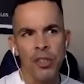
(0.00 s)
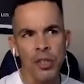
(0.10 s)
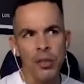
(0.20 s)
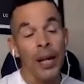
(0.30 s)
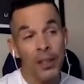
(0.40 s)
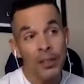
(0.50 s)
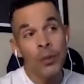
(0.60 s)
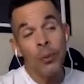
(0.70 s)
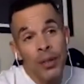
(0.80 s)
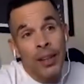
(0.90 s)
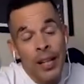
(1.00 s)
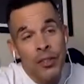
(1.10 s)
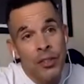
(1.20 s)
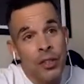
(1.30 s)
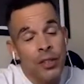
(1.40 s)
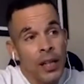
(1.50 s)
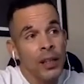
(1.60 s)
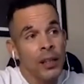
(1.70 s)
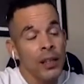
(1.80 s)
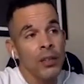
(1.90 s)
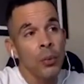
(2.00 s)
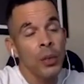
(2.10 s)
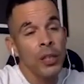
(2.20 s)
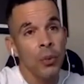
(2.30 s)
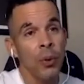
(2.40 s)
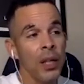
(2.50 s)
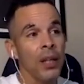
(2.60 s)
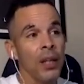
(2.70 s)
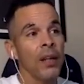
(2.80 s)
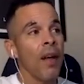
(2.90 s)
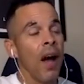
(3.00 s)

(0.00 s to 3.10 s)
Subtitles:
year. Well, I guess it was last year, technically, 2020.